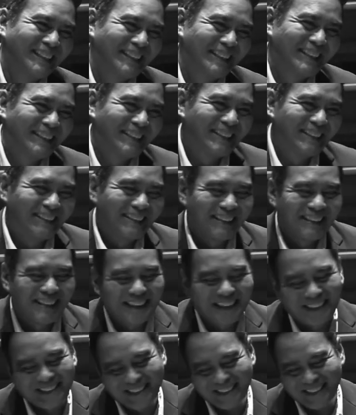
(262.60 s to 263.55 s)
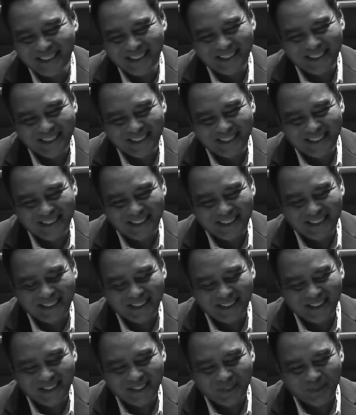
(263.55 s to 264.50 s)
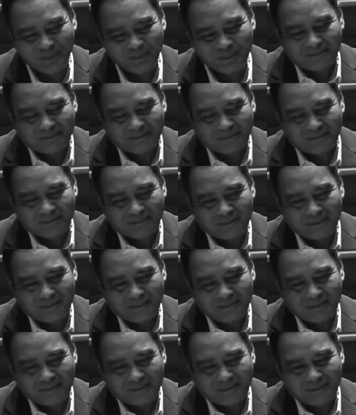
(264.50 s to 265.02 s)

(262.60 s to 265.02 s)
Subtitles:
Nobody speaks.